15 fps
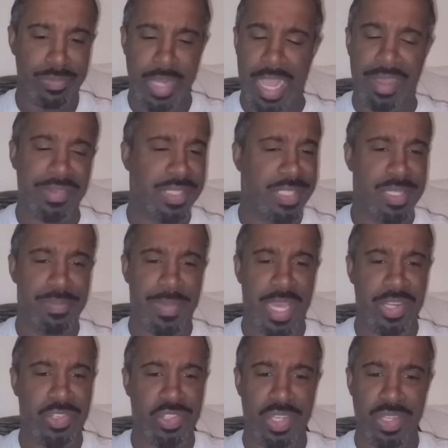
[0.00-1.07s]
obviously
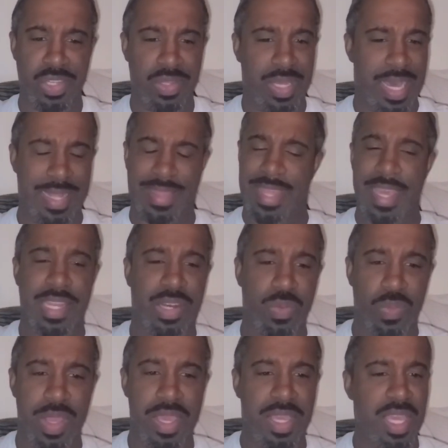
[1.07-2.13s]
Metro, I think The
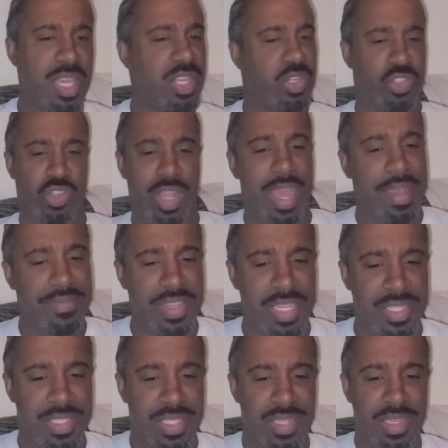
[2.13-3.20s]
Weeknd,
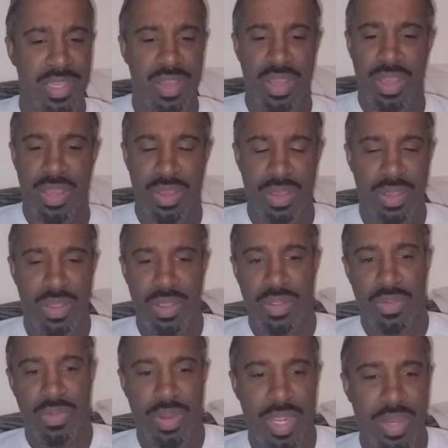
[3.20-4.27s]
Travis,
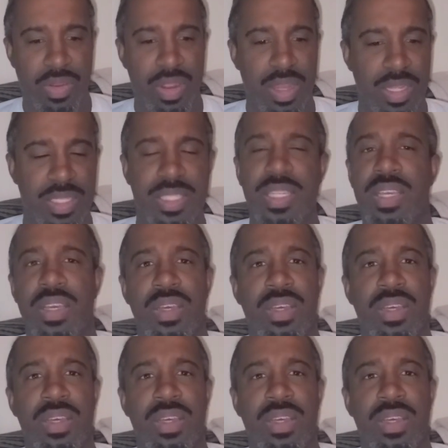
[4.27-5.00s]
Rick Ross.